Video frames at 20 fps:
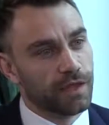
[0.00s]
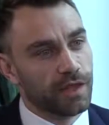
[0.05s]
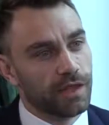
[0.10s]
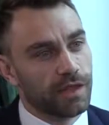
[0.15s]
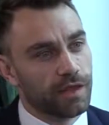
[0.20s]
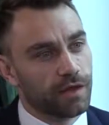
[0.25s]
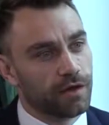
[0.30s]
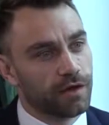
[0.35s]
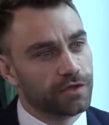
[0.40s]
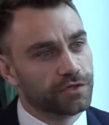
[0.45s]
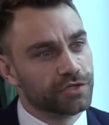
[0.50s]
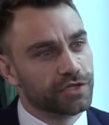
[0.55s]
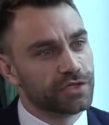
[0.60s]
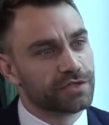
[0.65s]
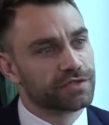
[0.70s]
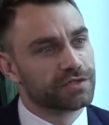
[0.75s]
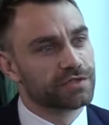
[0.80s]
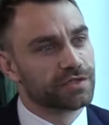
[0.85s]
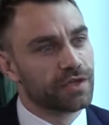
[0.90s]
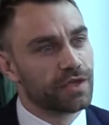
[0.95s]
the
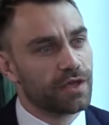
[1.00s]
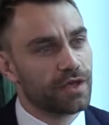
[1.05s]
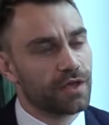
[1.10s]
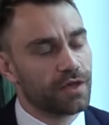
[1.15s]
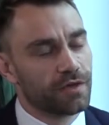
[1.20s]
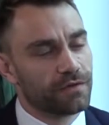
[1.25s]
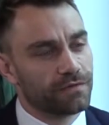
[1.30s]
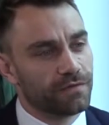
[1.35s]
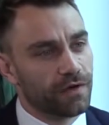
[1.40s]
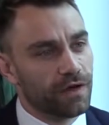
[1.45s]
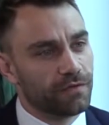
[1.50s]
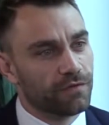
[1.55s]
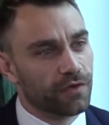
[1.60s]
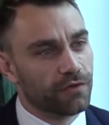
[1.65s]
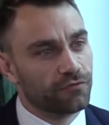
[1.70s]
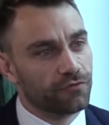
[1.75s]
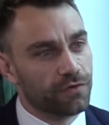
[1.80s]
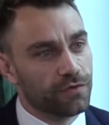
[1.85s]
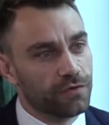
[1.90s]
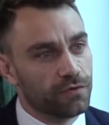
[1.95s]
largest
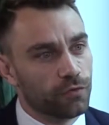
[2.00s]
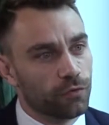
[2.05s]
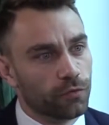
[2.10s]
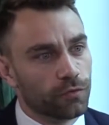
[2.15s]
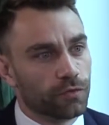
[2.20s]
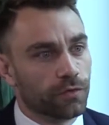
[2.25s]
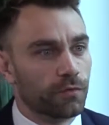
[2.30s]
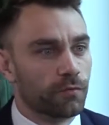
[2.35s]
500 Northern